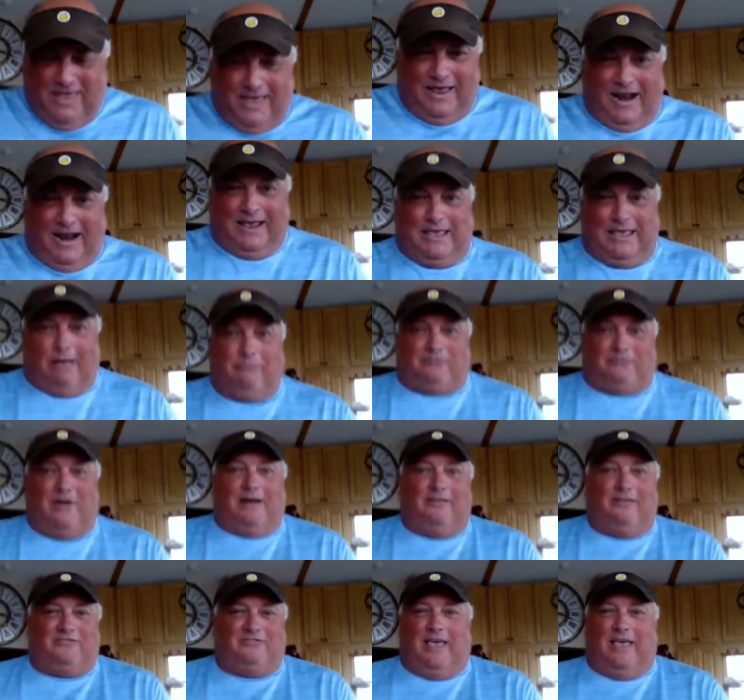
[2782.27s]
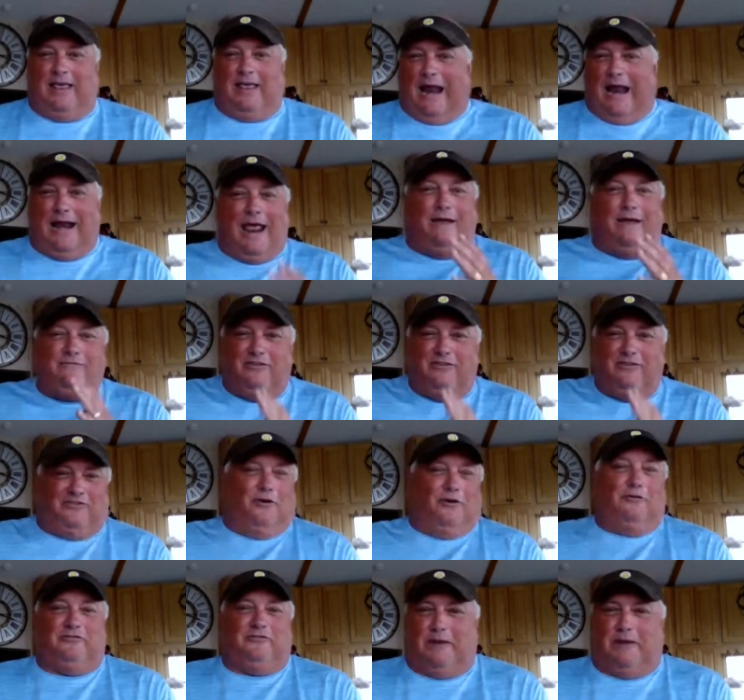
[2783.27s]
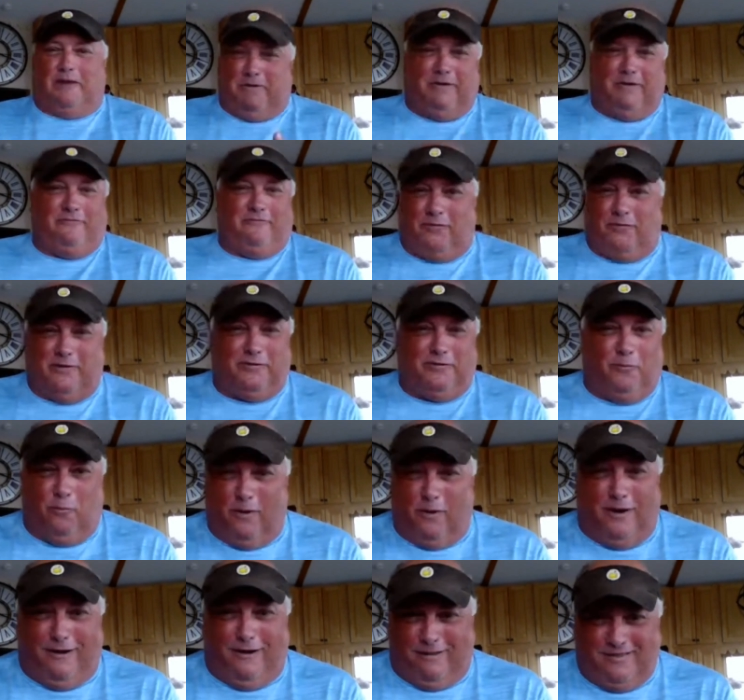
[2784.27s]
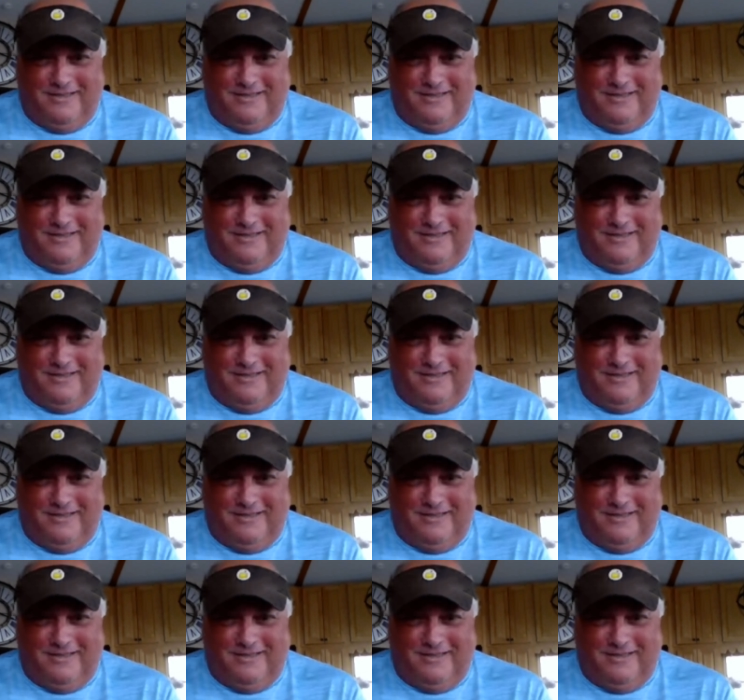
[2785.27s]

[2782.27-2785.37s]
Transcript: And I kept trying to say it. Every show is like Pink Floyd, The Wall.